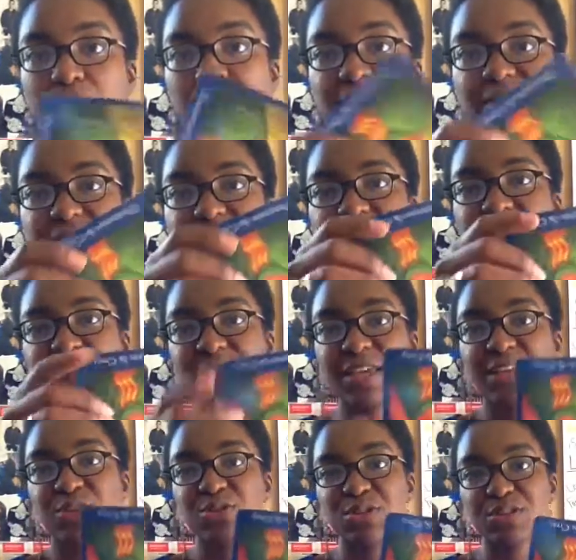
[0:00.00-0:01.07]
This gives me
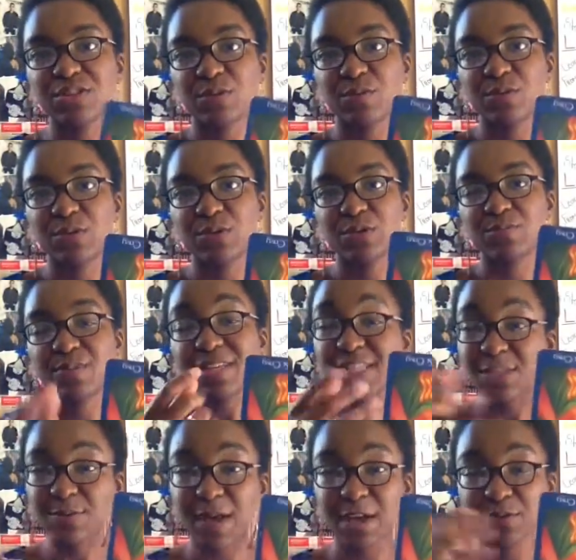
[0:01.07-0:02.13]
an energy of someone who's been
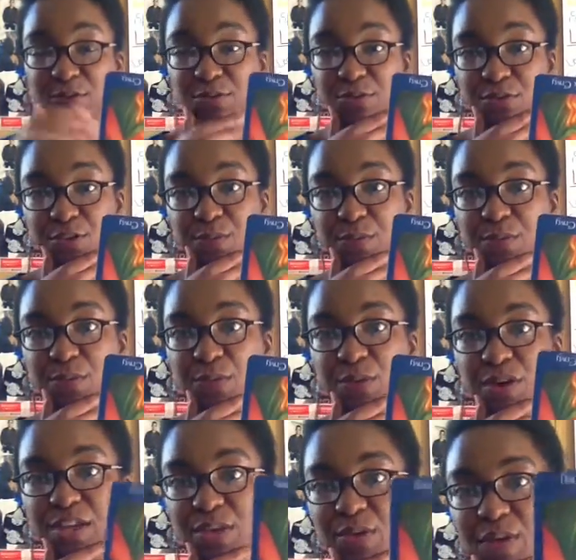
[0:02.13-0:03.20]
spiteful to you
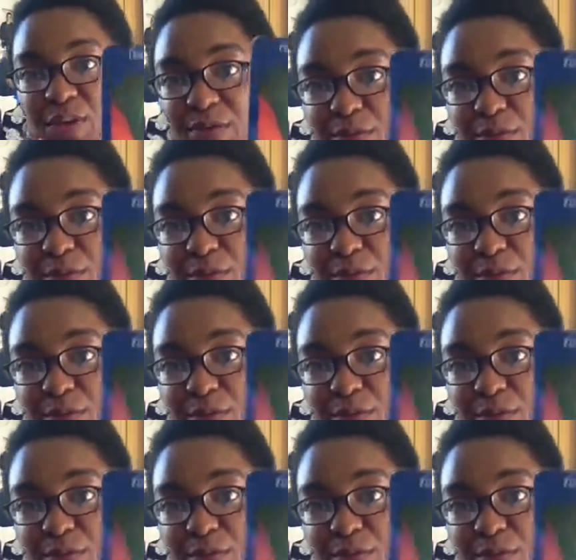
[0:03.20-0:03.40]
before and you give